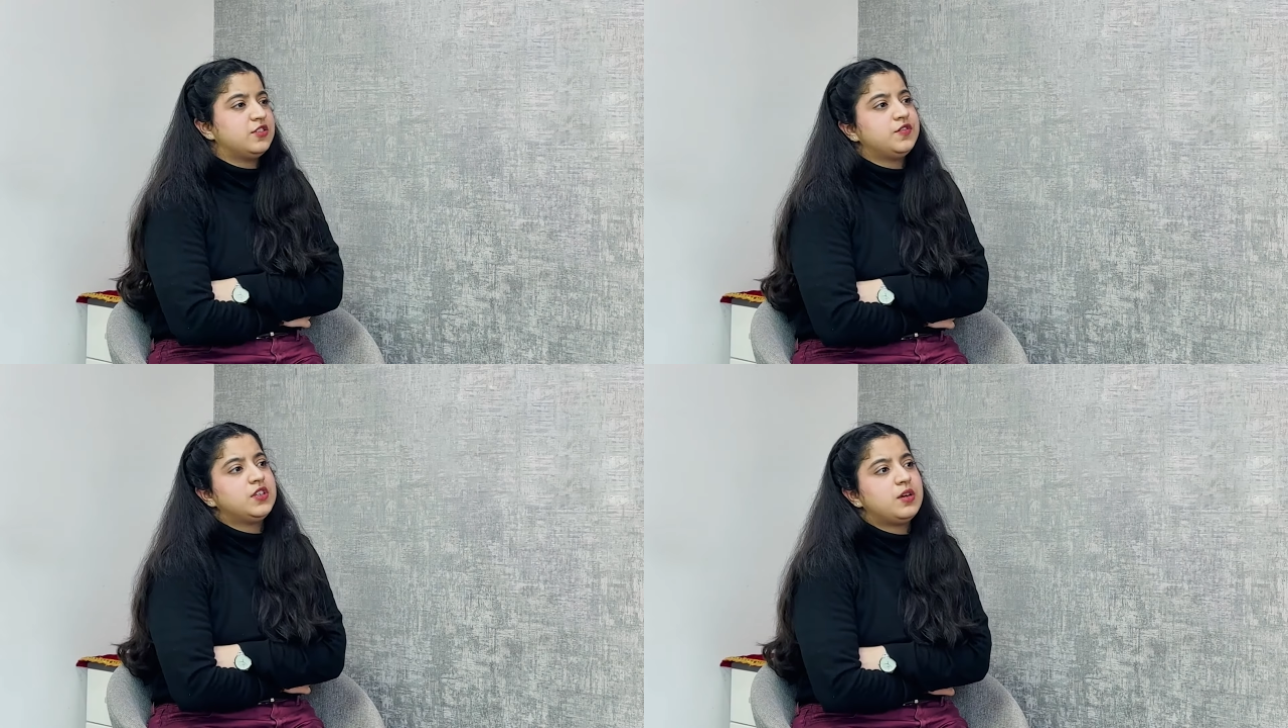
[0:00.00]

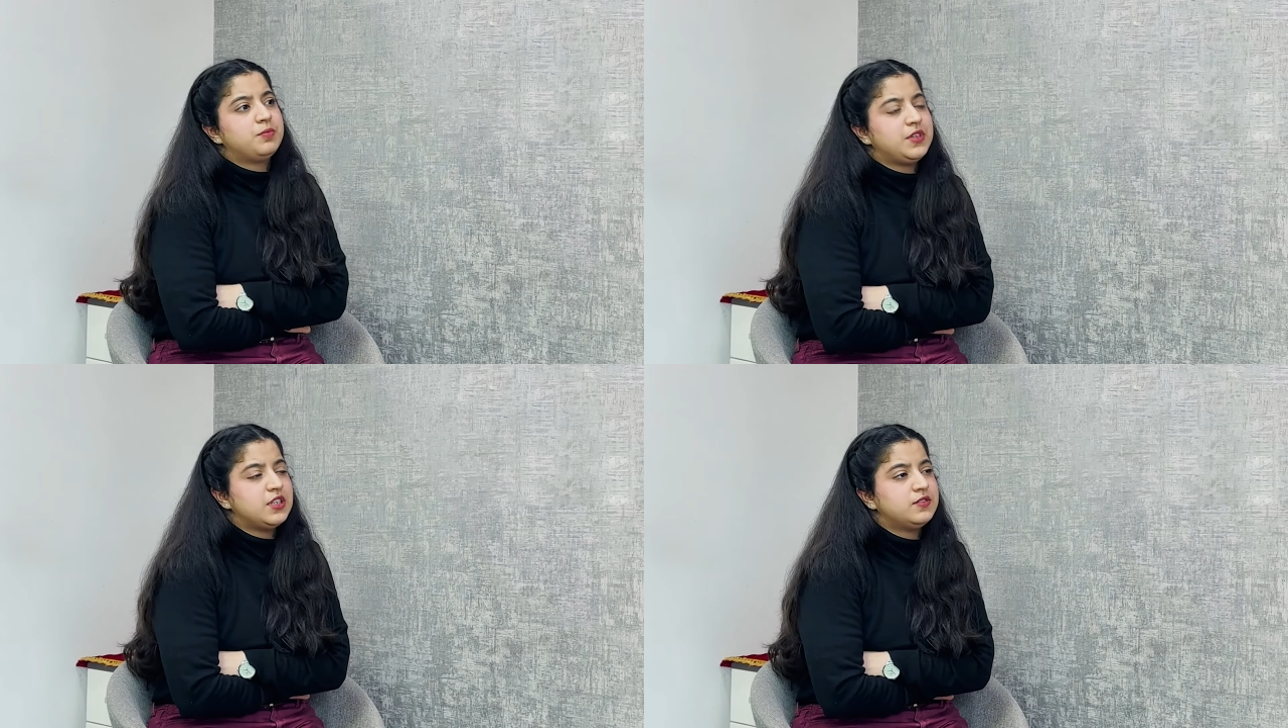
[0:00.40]
of the
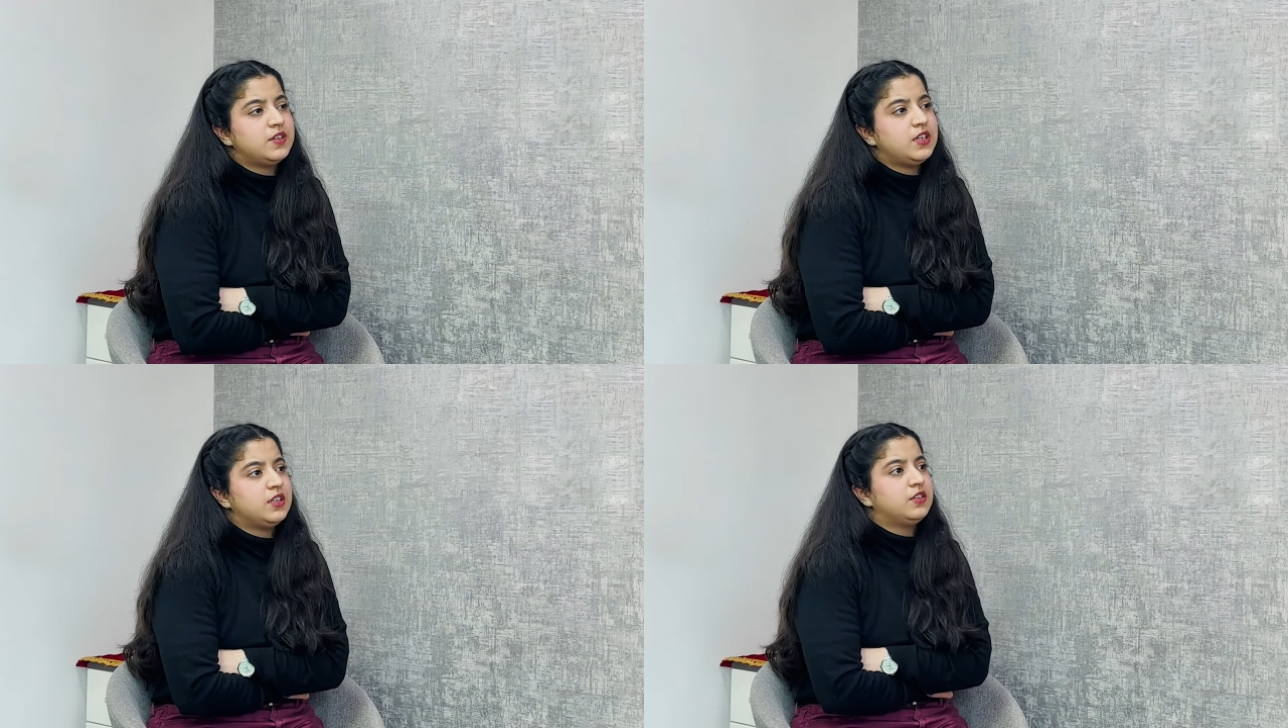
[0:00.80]
company as
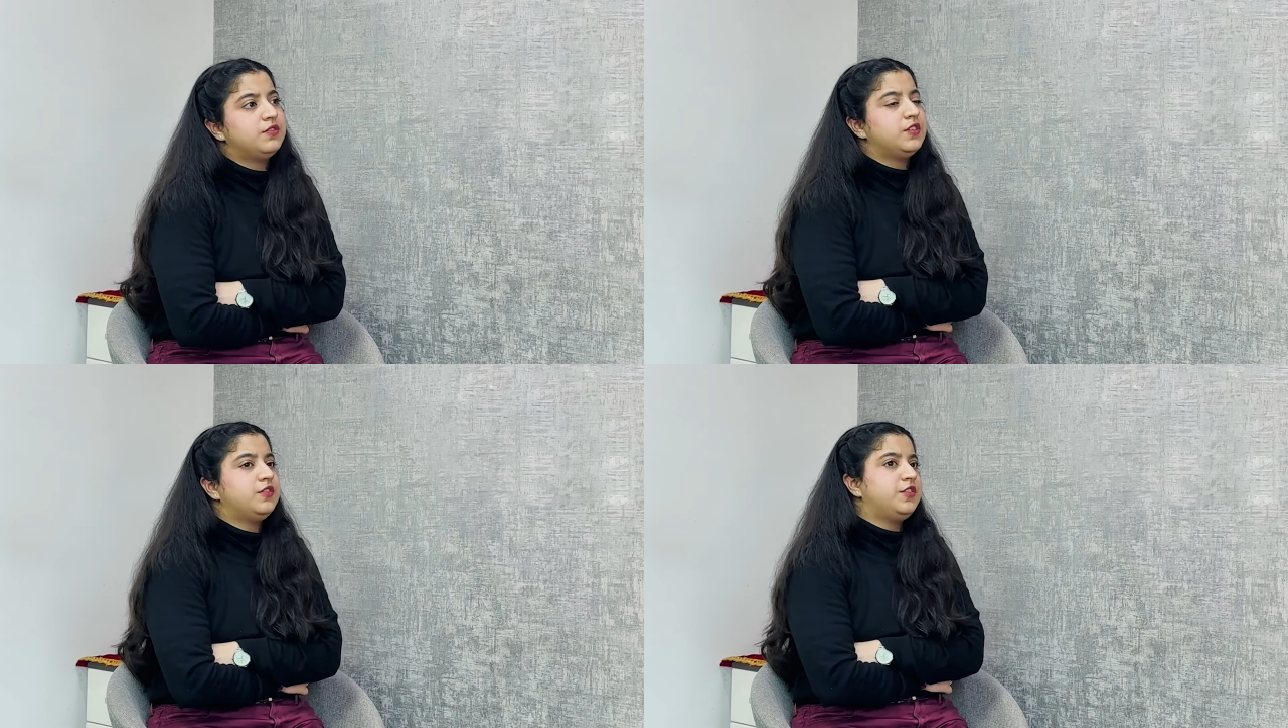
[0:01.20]
well. Like
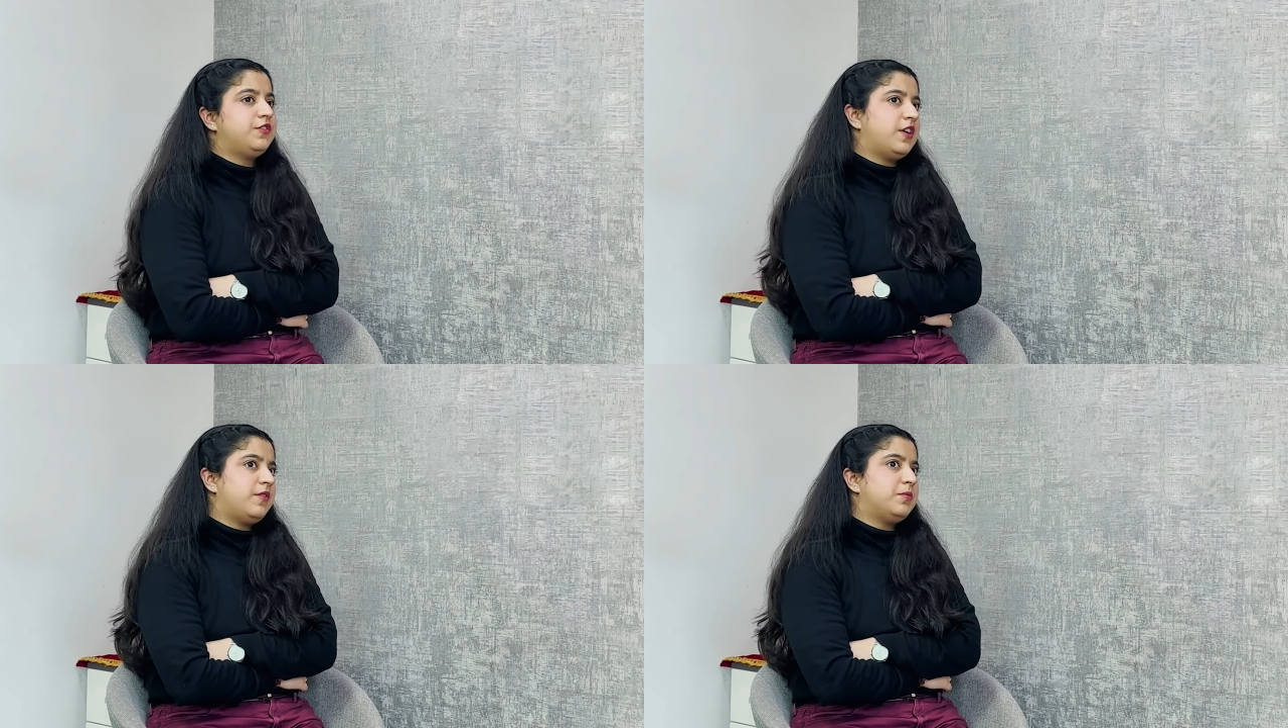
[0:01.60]

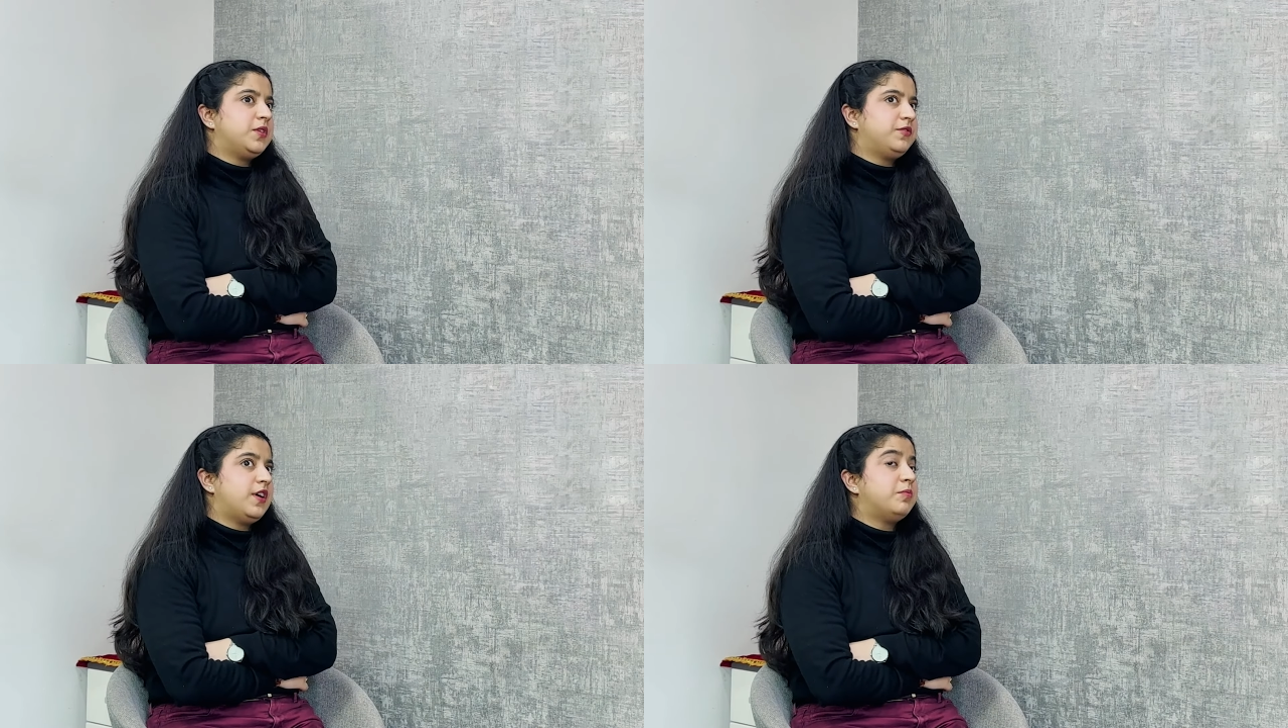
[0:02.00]
if I'm
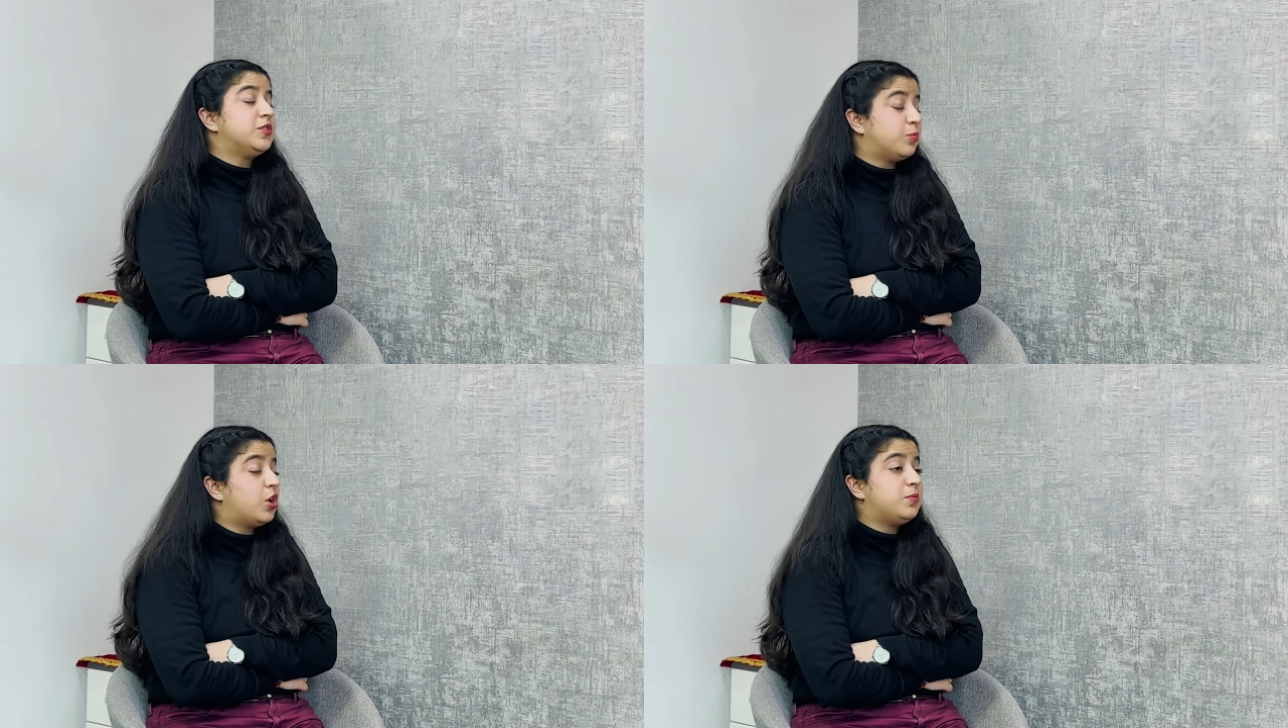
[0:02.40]
a
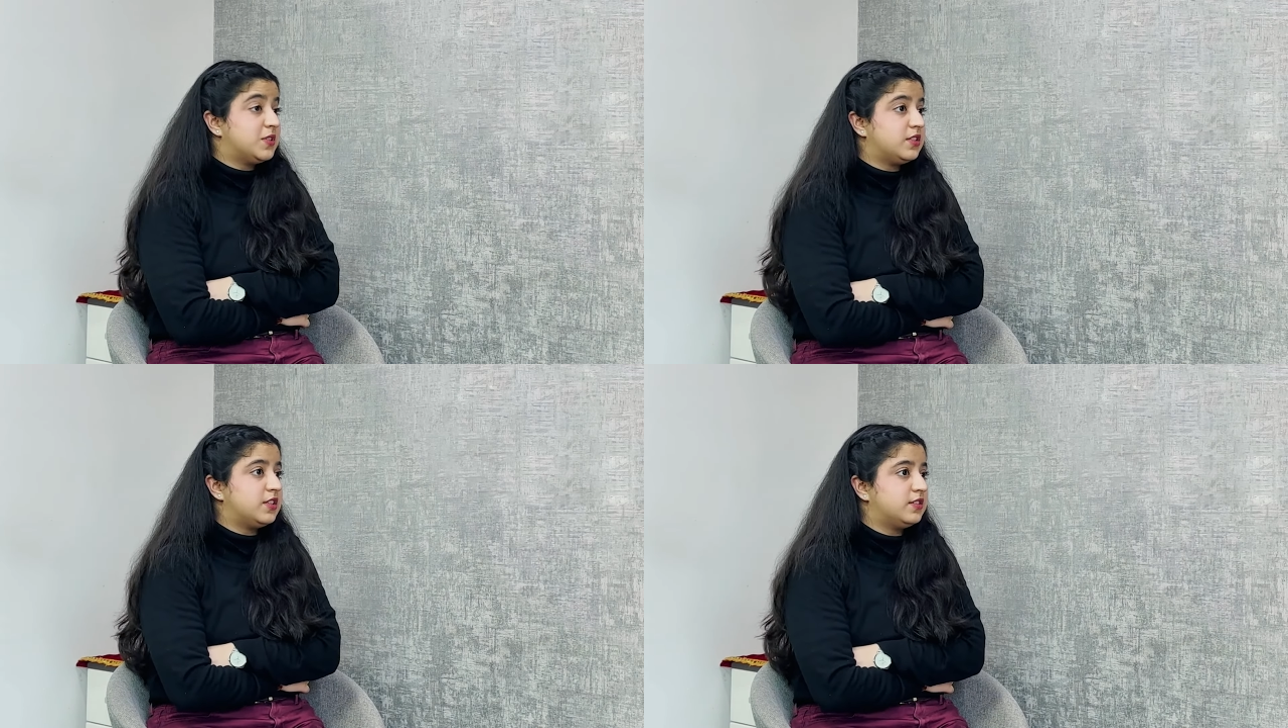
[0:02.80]
small
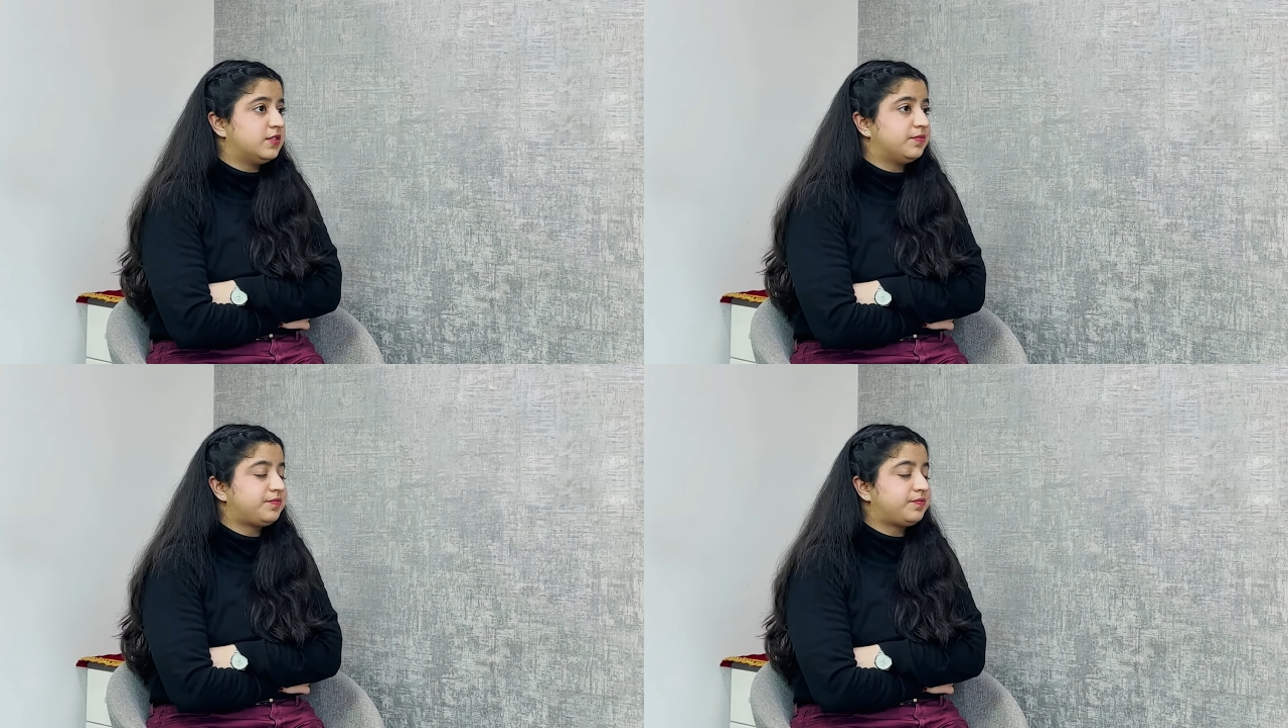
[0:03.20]
business,